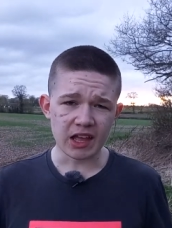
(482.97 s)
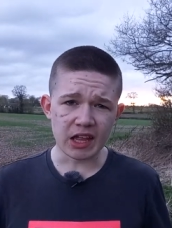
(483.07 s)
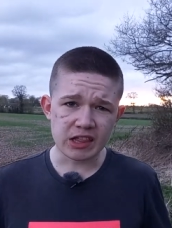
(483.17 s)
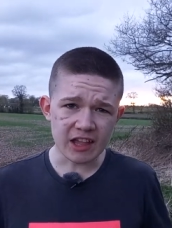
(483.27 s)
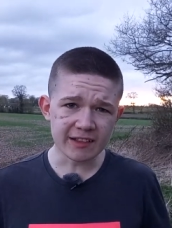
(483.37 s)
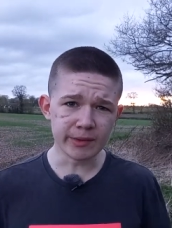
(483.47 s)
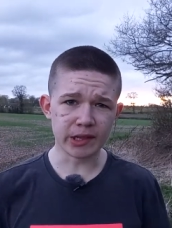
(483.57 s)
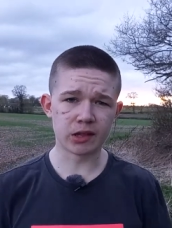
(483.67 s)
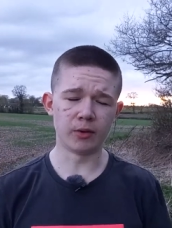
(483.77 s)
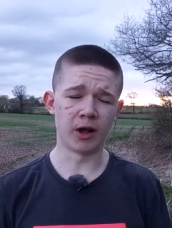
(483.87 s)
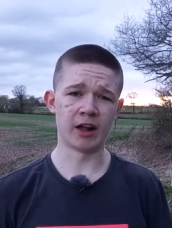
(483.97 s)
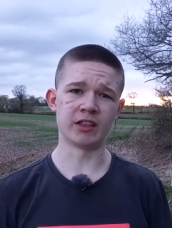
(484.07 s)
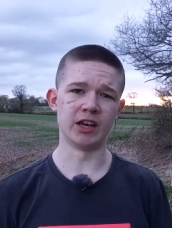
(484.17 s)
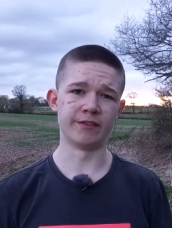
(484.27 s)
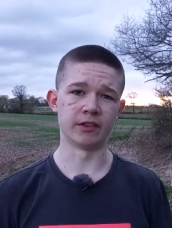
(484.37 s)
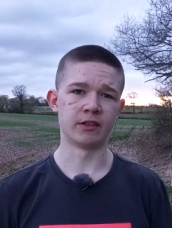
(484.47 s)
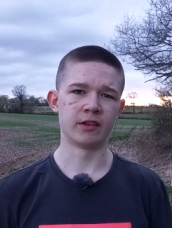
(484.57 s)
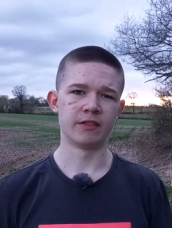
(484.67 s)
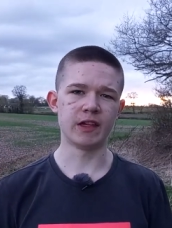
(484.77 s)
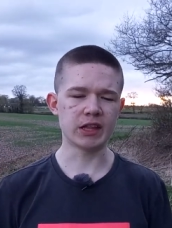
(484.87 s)
is genuinely so hard to live
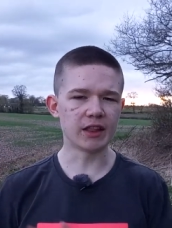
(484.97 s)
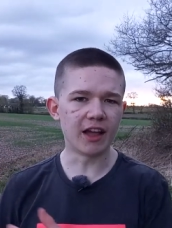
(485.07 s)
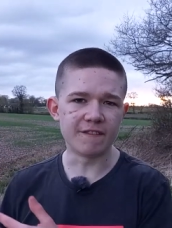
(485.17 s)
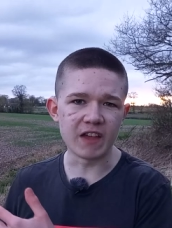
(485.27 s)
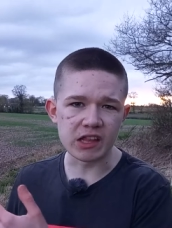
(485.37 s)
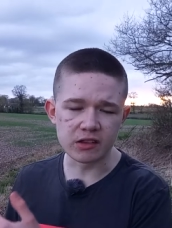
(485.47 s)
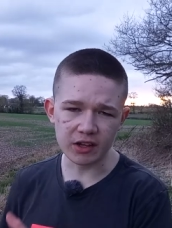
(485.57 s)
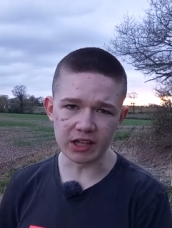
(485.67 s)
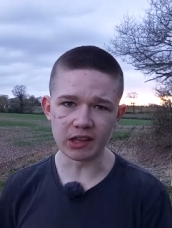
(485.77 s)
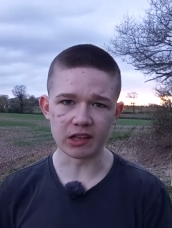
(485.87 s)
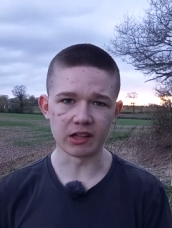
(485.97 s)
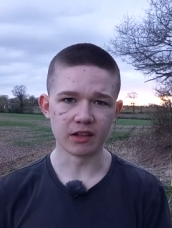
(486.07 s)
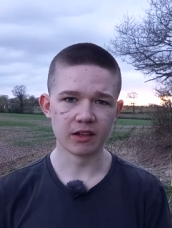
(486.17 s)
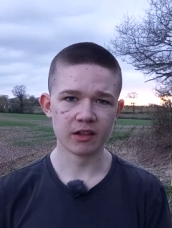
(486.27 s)
in. This life is not easy.